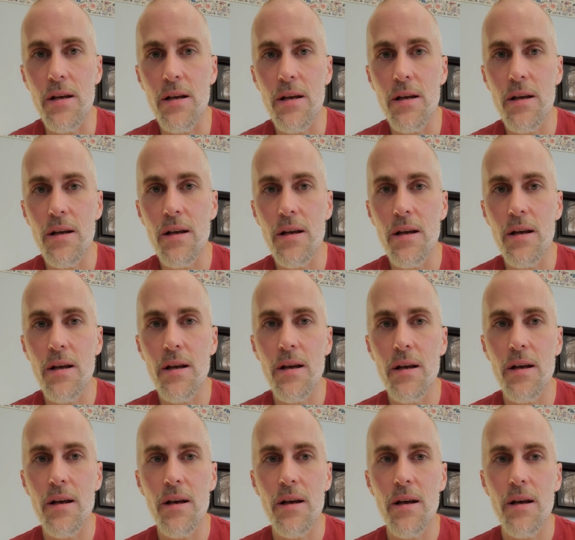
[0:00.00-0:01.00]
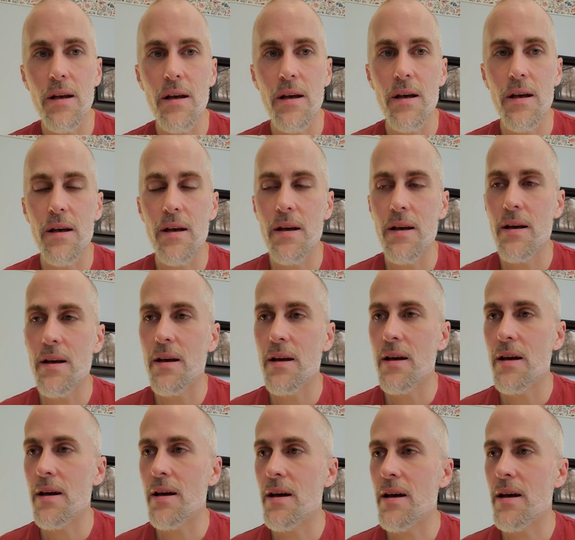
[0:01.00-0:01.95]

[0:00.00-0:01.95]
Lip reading: [no speech]